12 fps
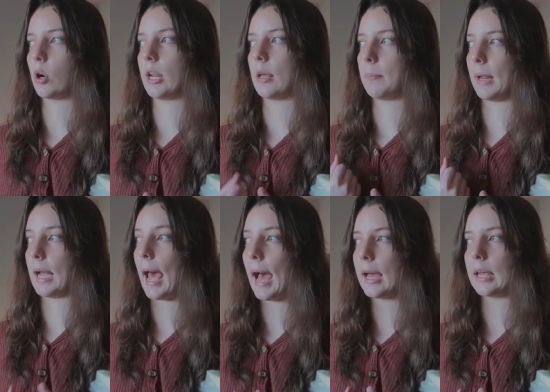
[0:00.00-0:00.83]
one in
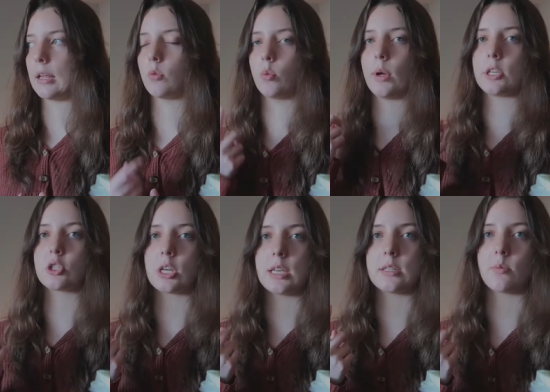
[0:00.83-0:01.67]
Manhattan,
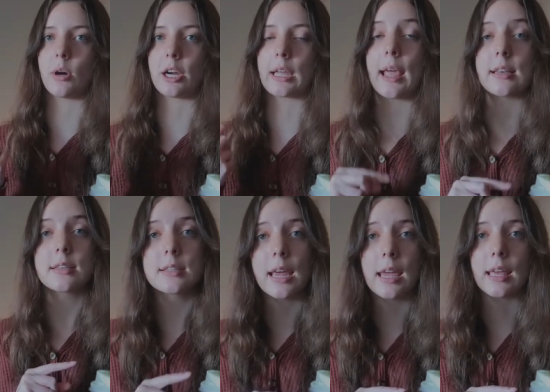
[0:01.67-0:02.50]
which is where
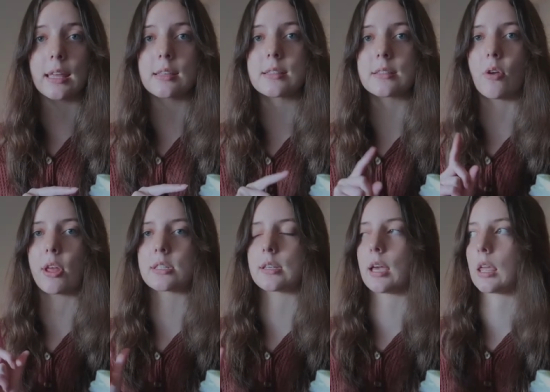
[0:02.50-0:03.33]
K-State is. So
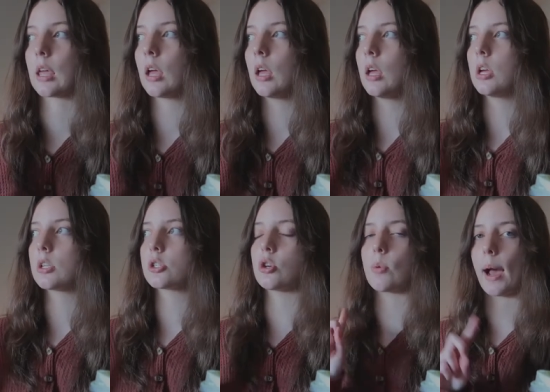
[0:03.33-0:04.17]
that's like
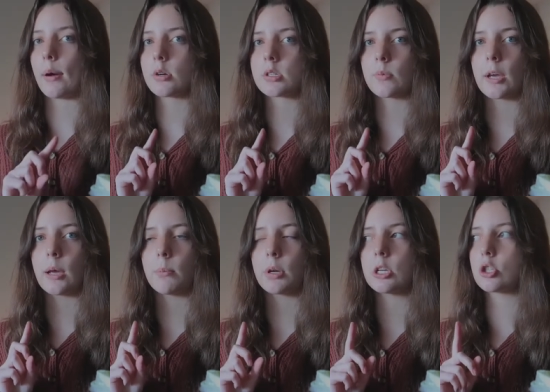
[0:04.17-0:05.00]
two hours away,
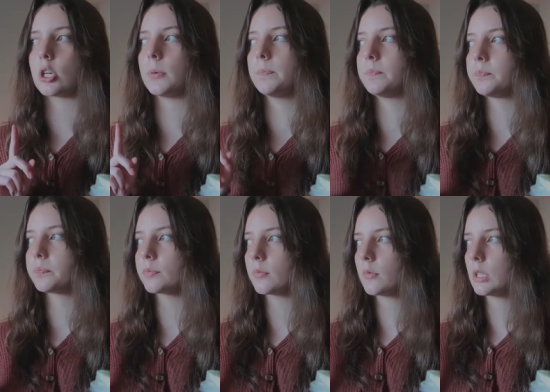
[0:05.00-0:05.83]
I'm pretty sure.
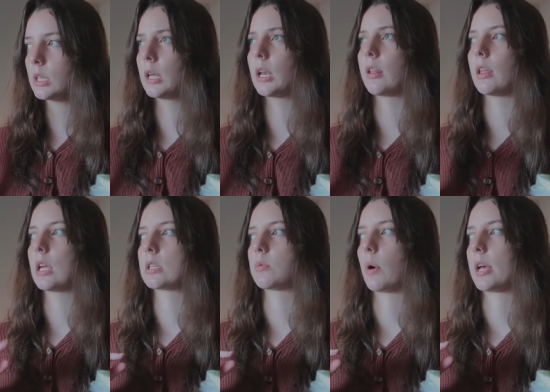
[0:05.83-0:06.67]
And I think
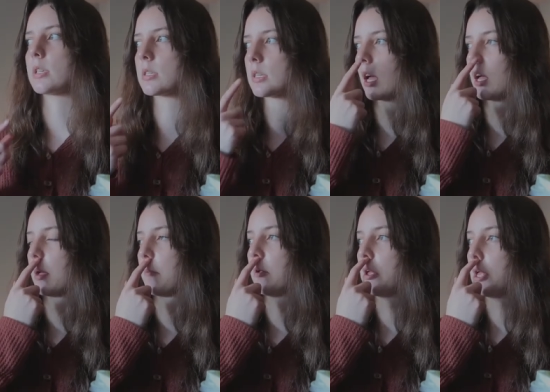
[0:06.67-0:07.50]
it's west.
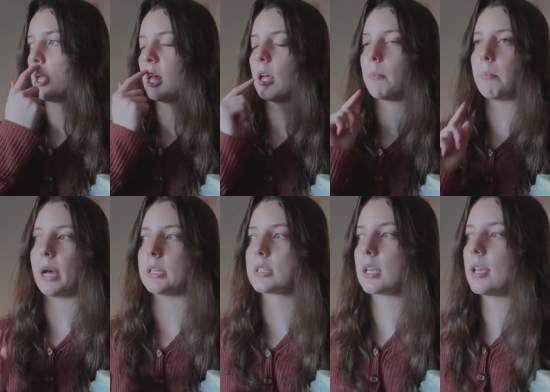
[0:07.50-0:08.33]
Um,
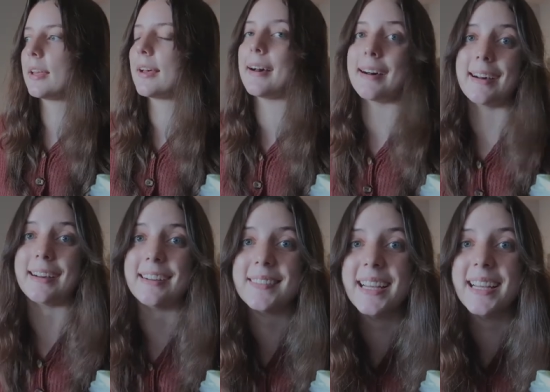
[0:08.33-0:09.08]
but um,